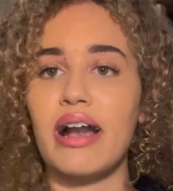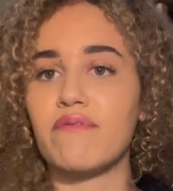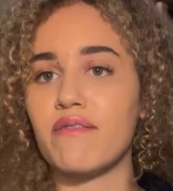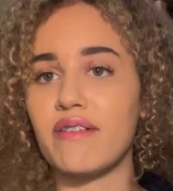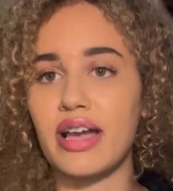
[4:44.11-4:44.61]

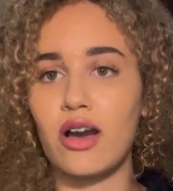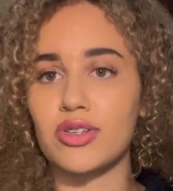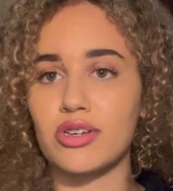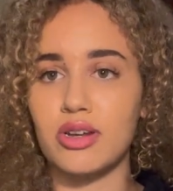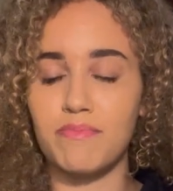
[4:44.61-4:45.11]
everything
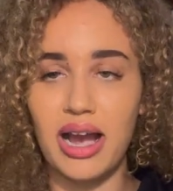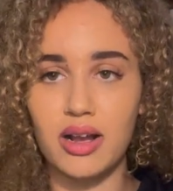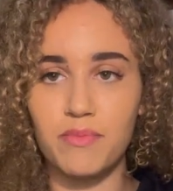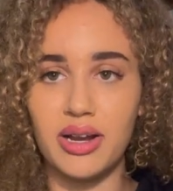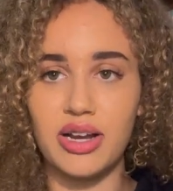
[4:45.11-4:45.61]
else on a
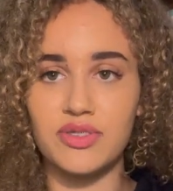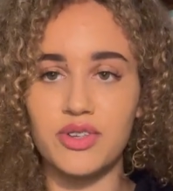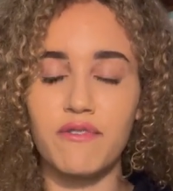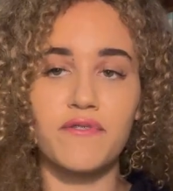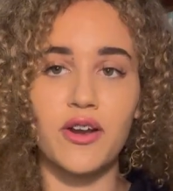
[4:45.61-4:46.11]
back burn
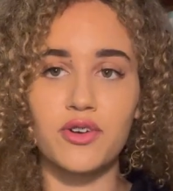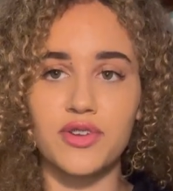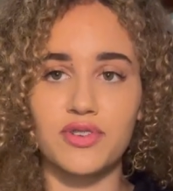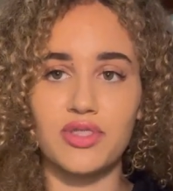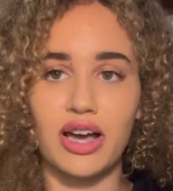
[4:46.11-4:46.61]
to
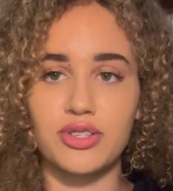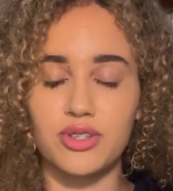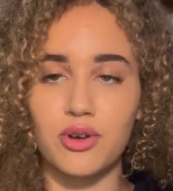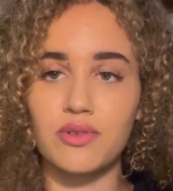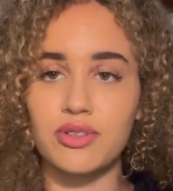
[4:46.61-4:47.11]
focus on that
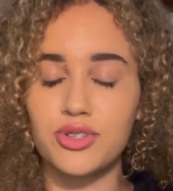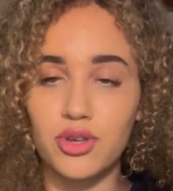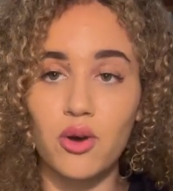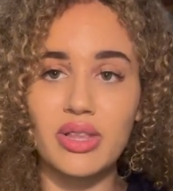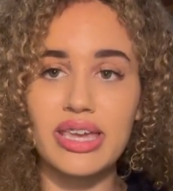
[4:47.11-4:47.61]
sol
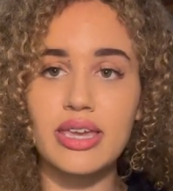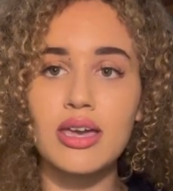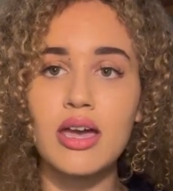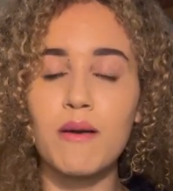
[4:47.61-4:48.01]
solely,